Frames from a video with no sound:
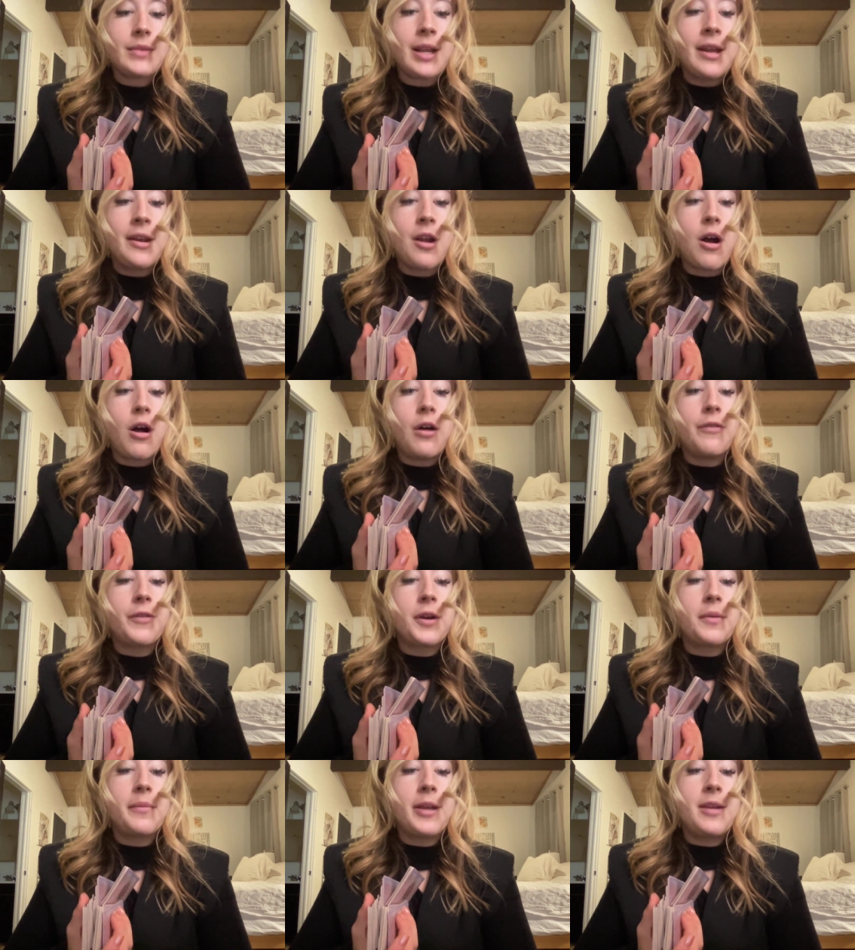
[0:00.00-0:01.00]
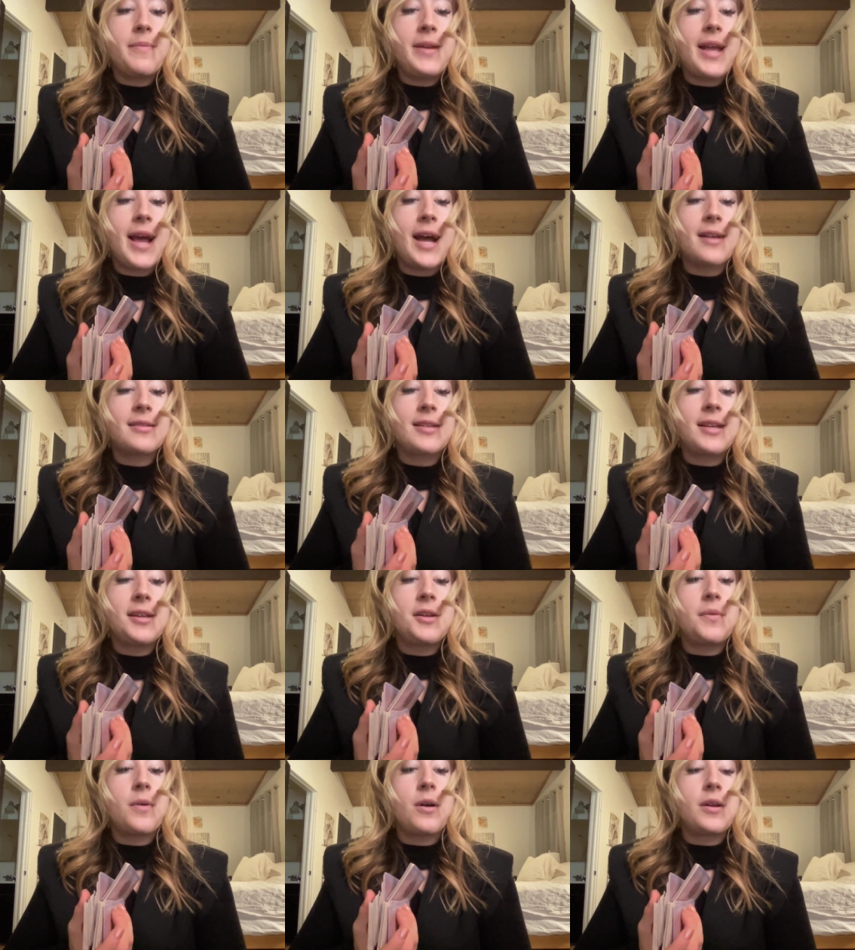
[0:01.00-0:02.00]
An offer. Maybe asking
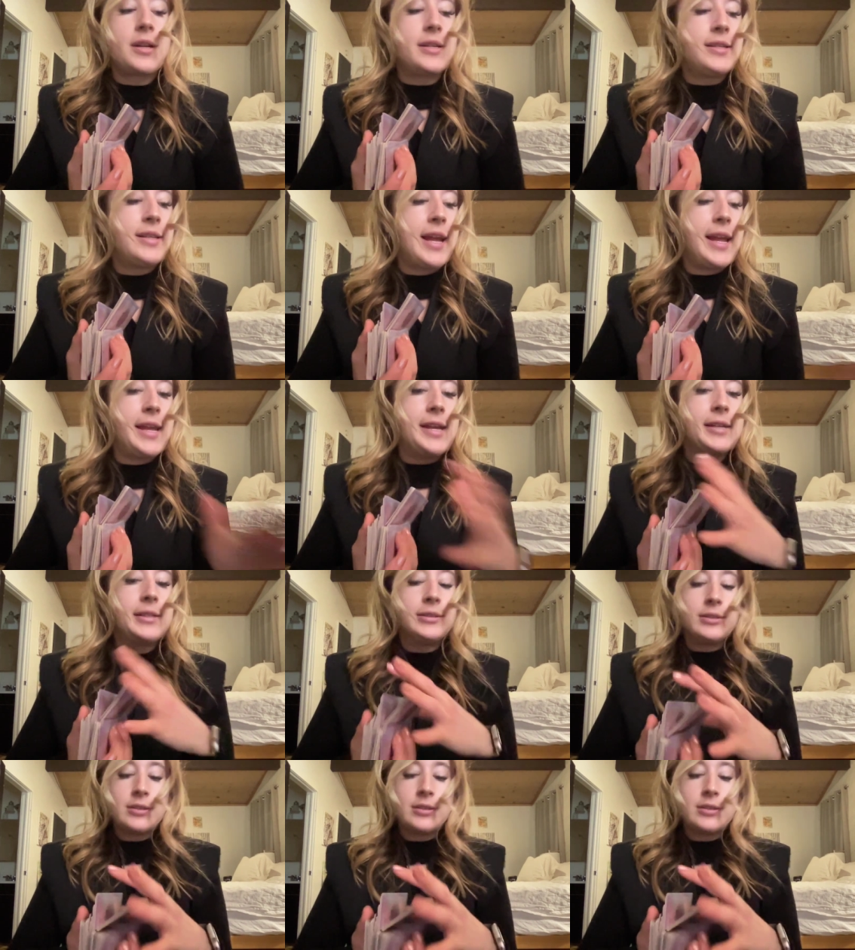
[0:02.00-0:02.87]
you on a date.